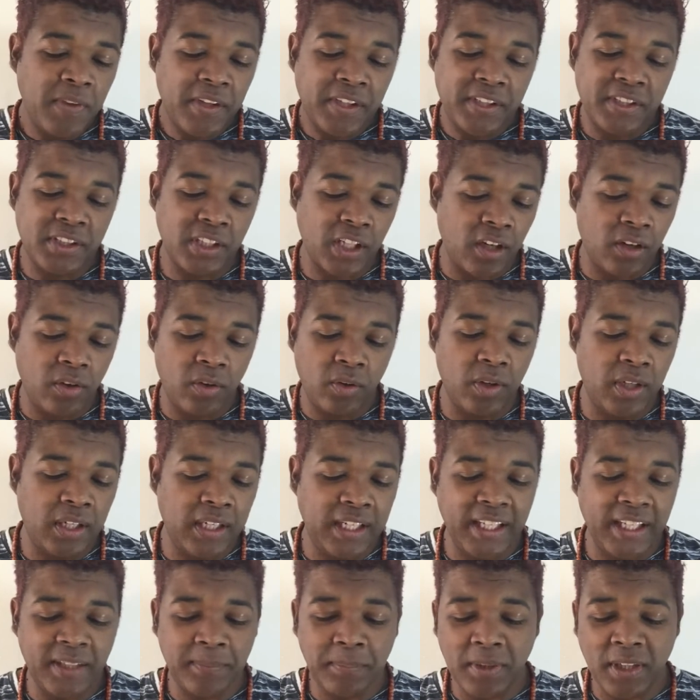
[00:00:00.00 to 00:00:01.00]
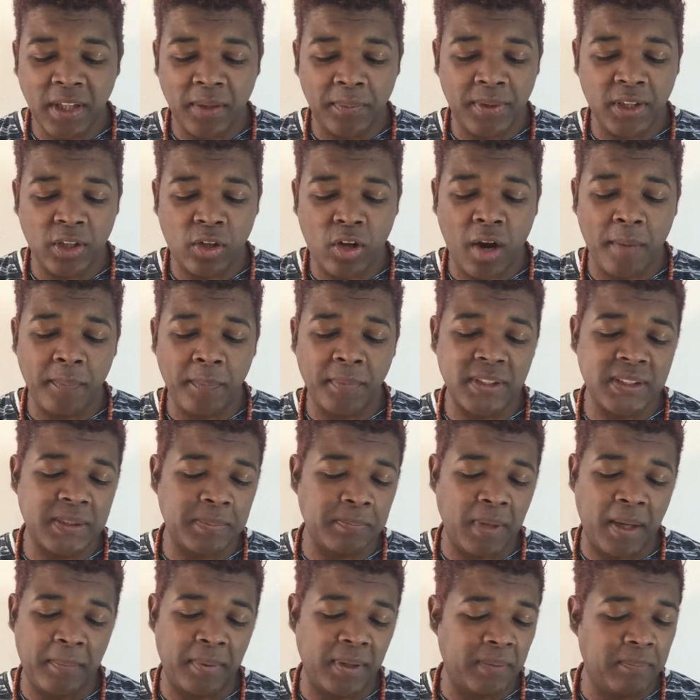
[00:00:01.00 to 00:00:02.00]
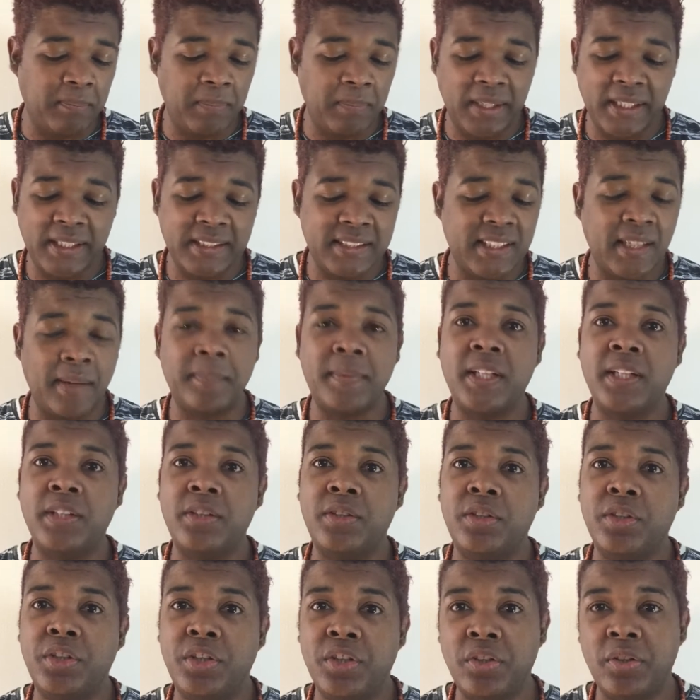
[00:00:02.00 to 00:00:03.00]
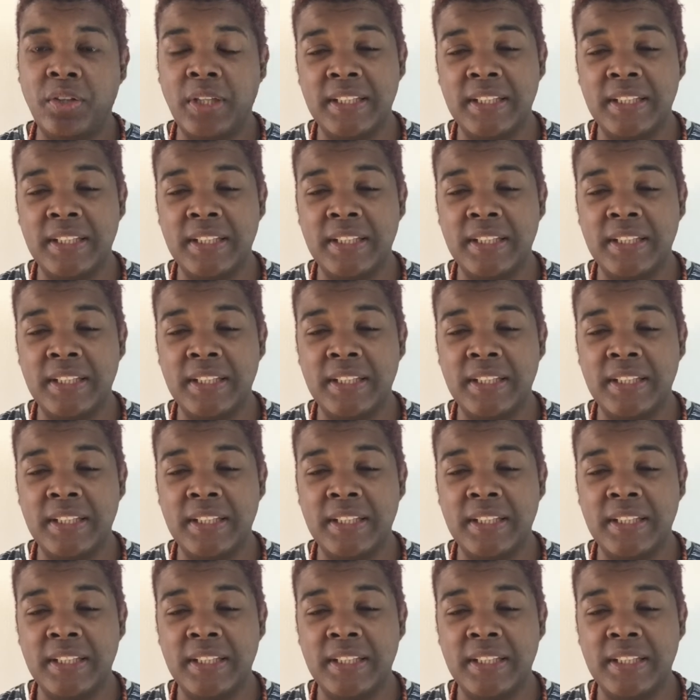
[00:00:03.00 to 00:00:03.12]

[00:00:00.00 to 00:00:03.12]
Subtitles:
So let me know in the comments, maybe it means something to you.